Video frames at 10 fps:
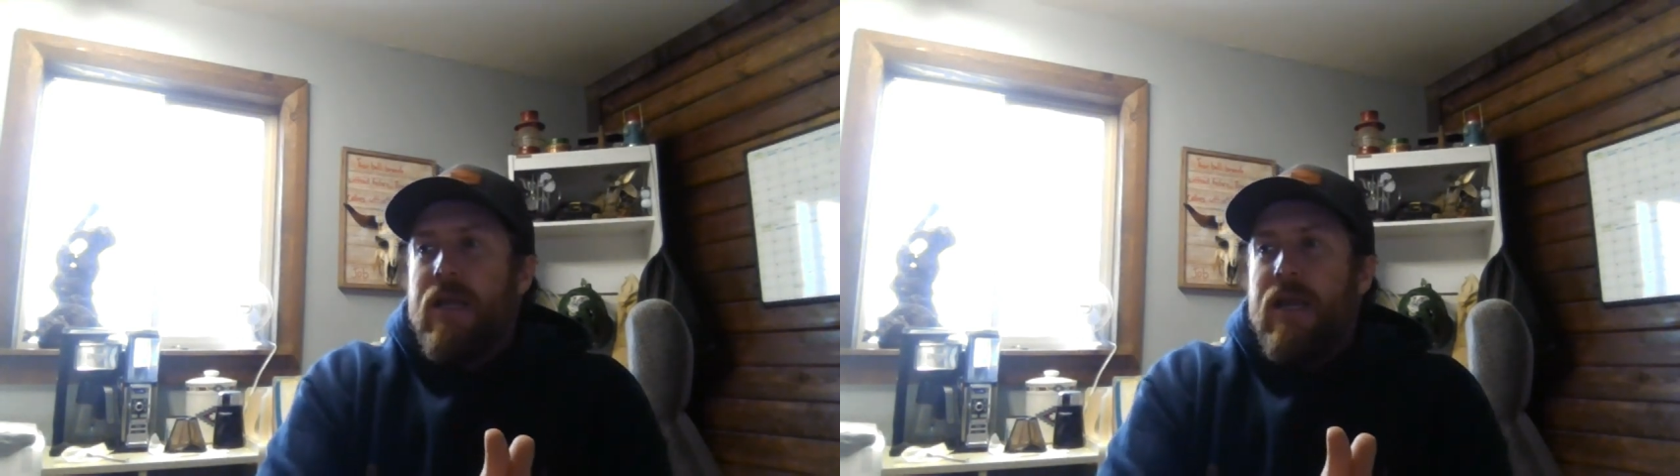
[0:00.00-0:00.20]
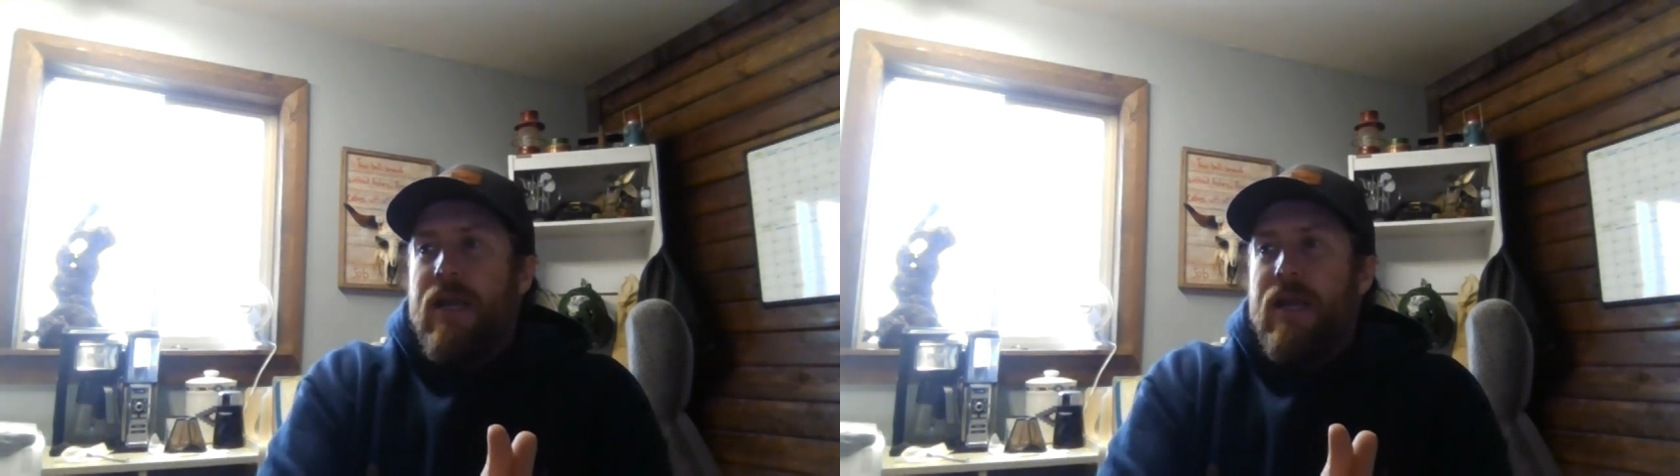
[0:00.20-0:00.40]

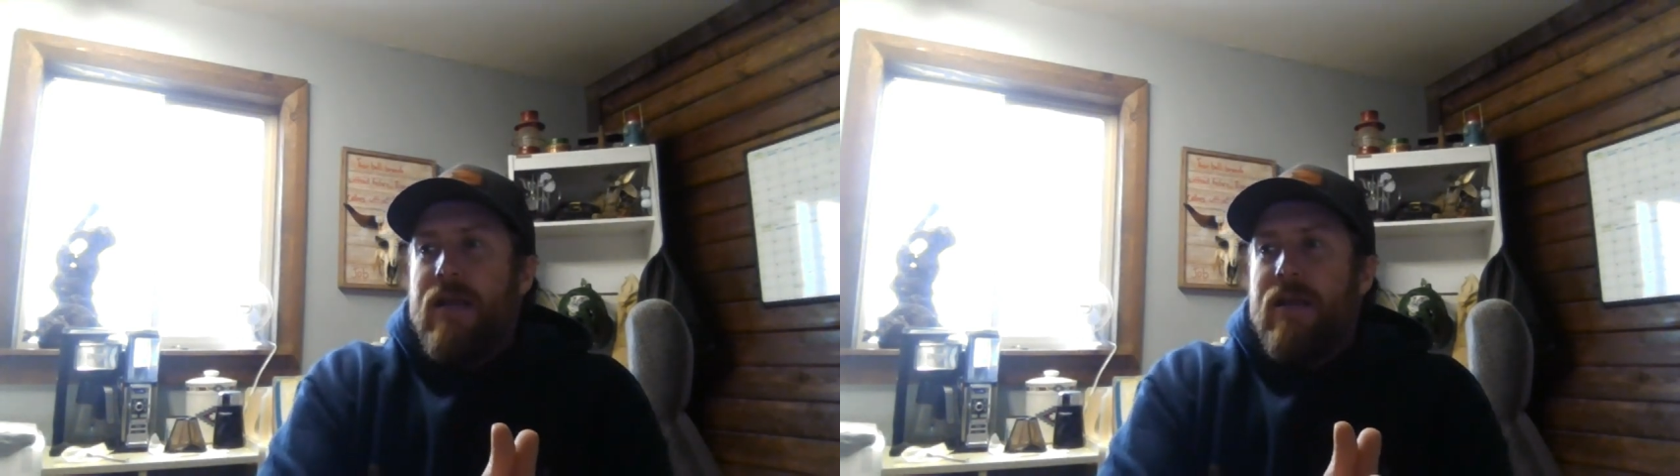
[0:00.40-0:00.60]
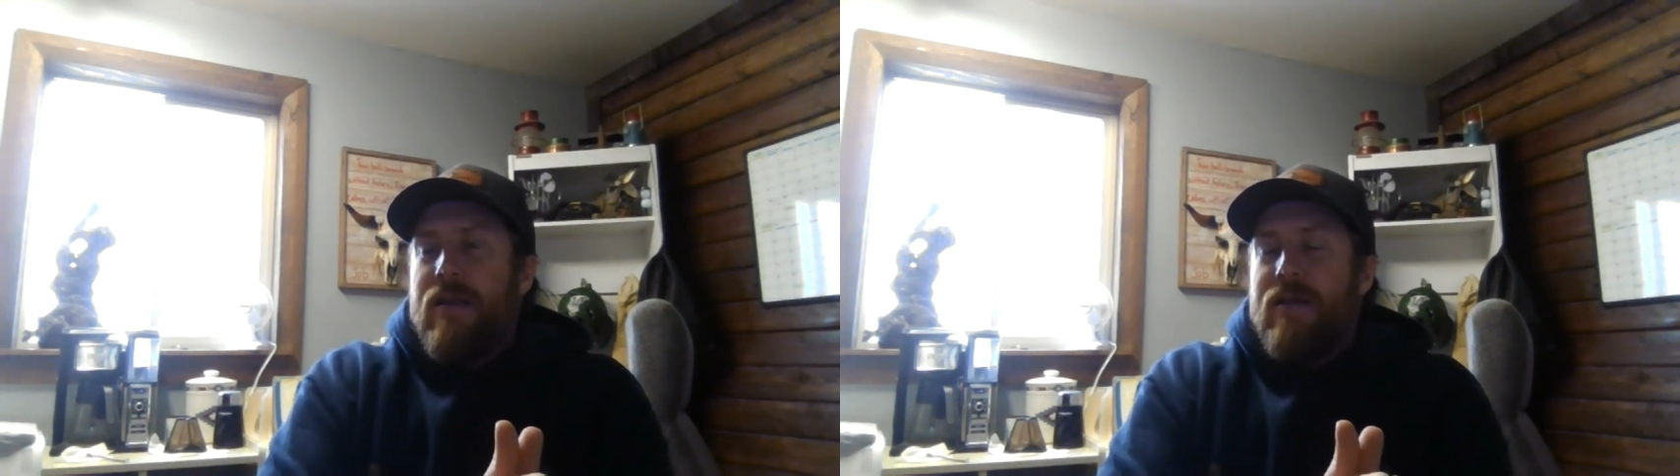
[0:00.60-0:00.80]

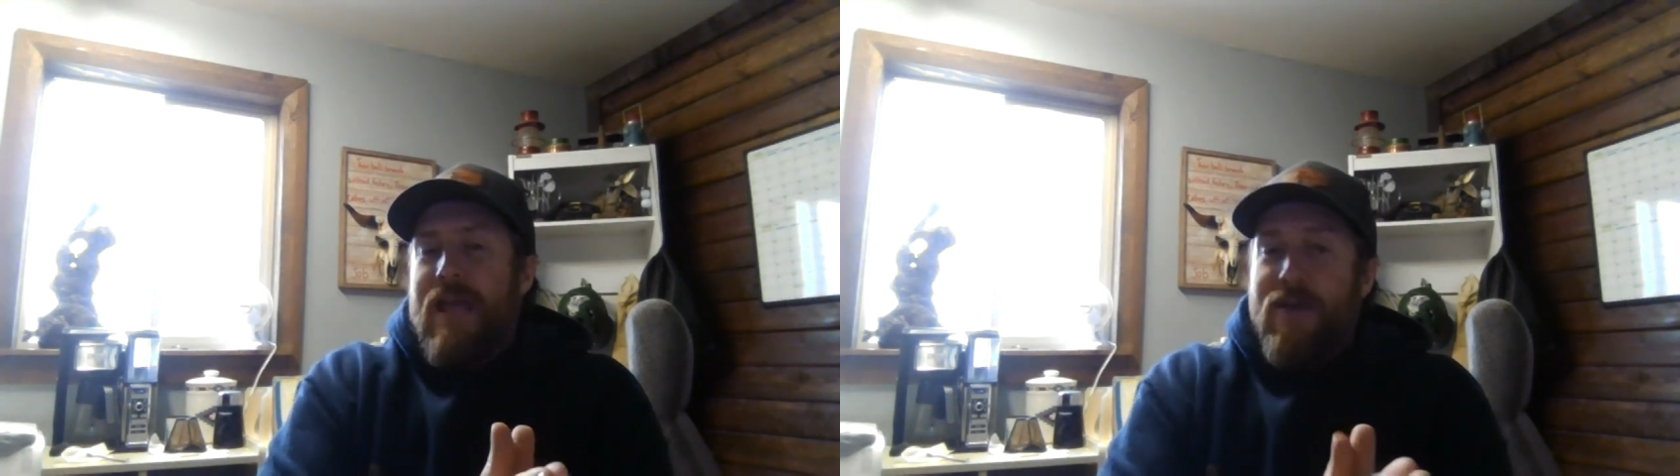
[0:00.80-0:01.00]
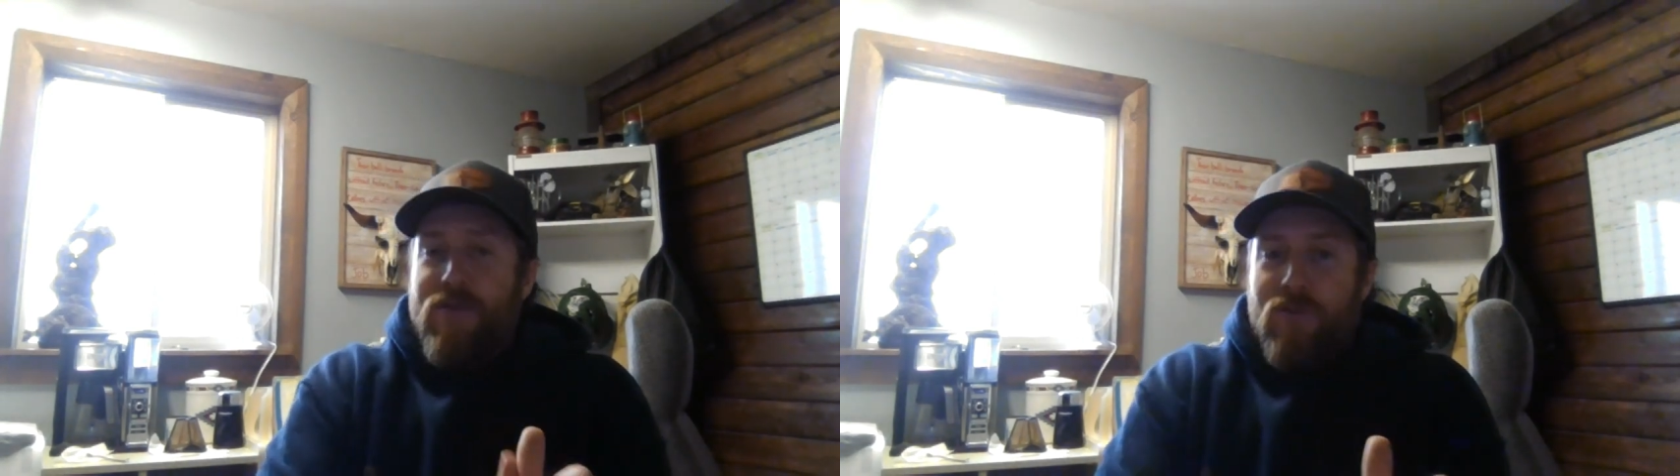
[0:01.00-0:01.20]
and
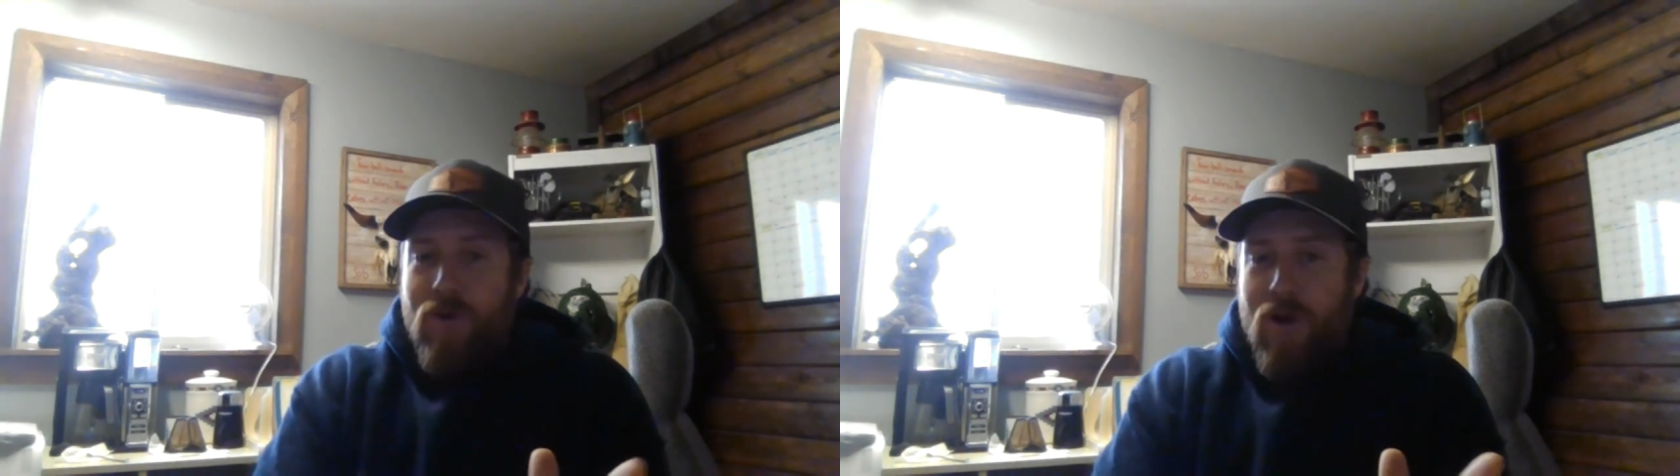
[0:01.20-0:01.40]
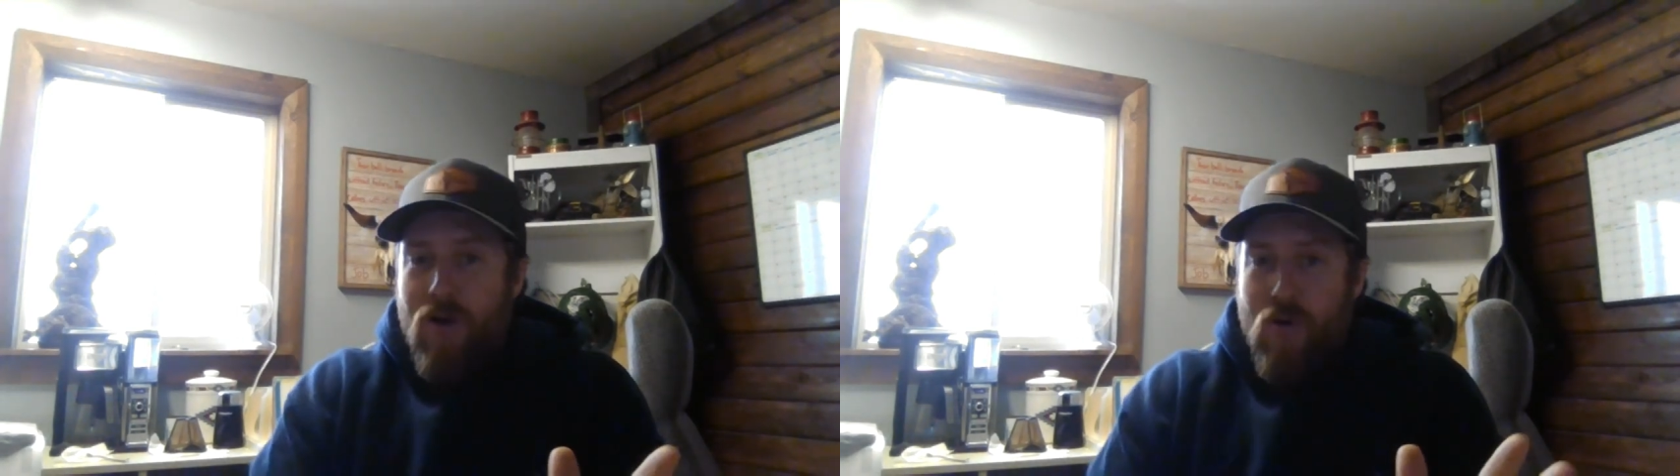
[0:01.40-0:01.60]
down the
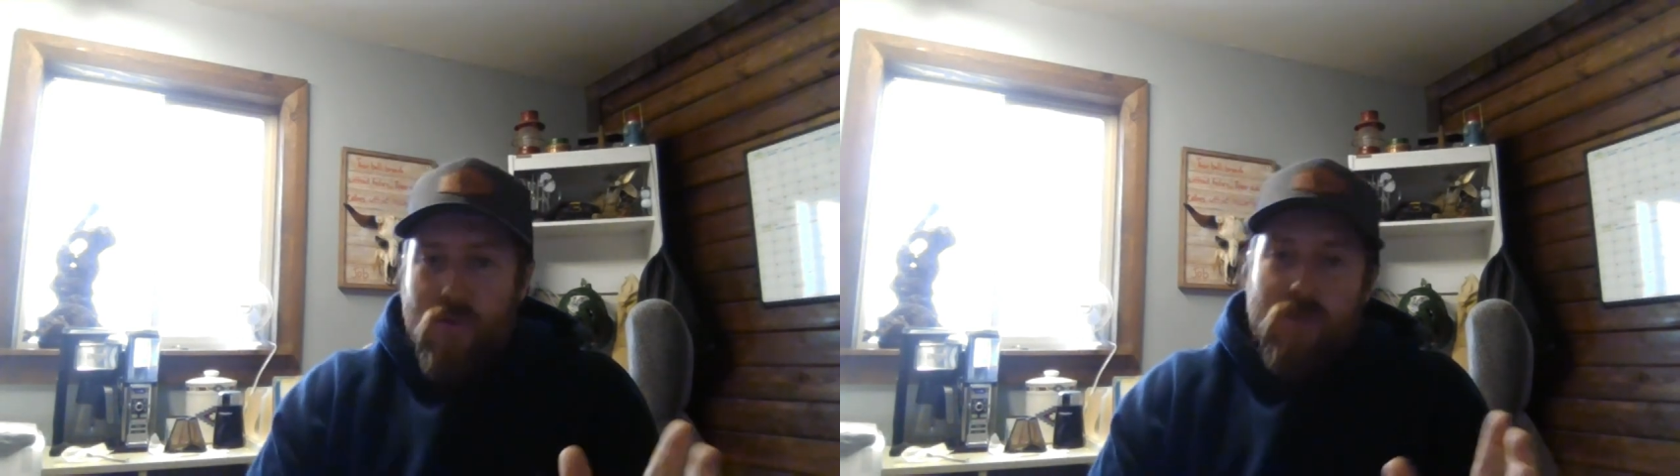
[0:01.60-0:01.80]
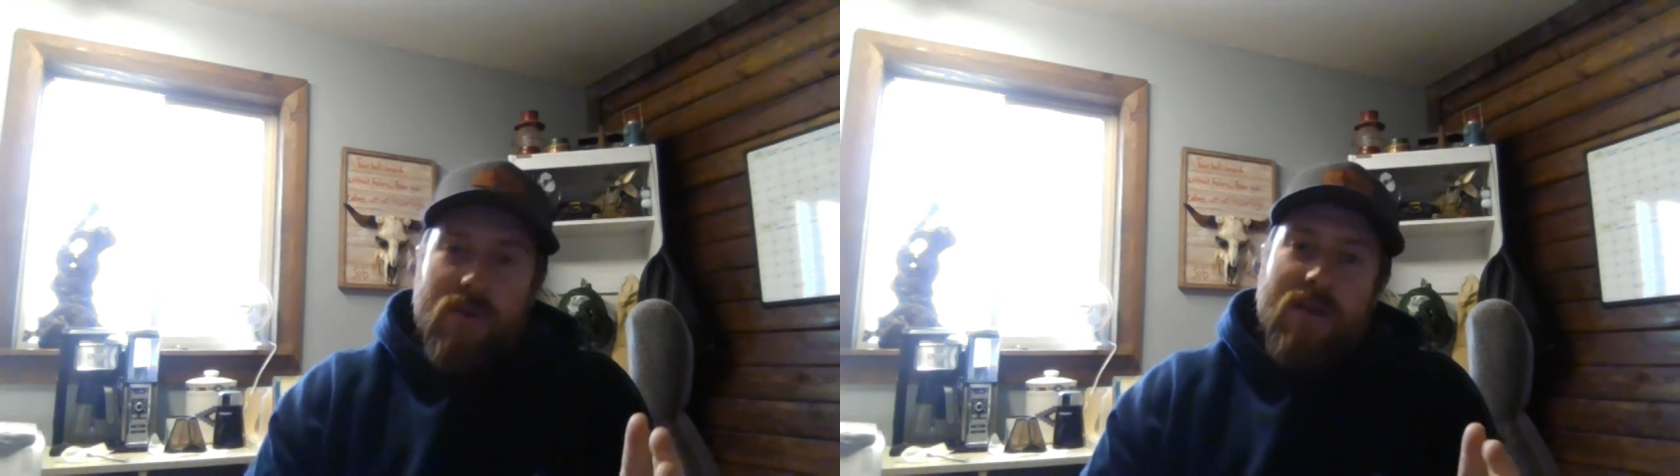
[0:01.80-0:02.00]

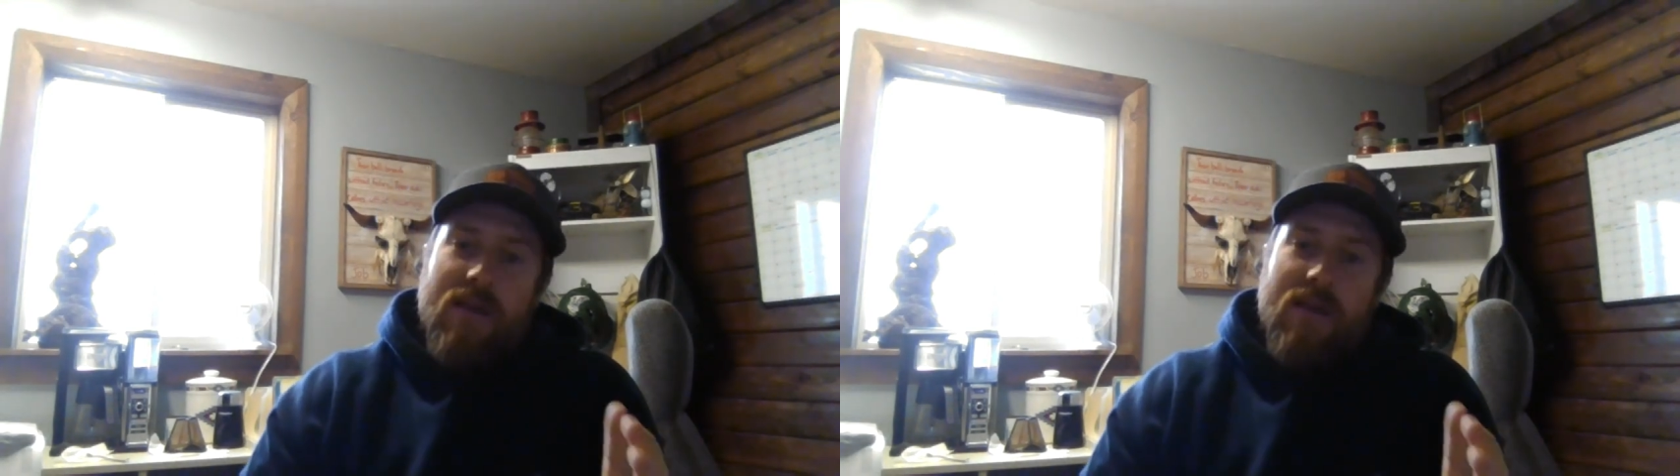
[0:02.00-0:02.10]
road